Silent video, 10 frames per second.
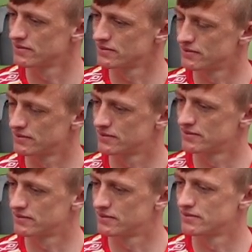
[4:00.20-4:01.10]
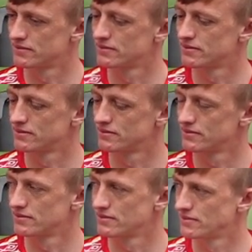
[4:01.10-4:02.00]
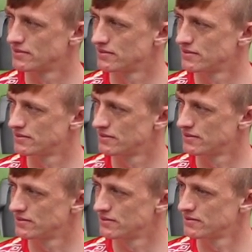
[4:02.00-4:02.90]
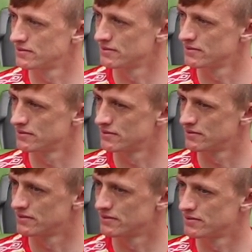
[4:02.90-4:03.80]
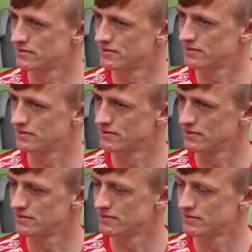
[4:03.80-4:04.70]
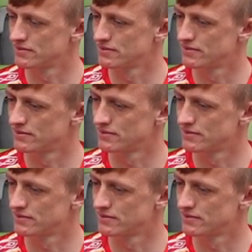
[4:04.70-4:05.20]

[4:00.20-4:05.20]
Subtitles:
(not speaking)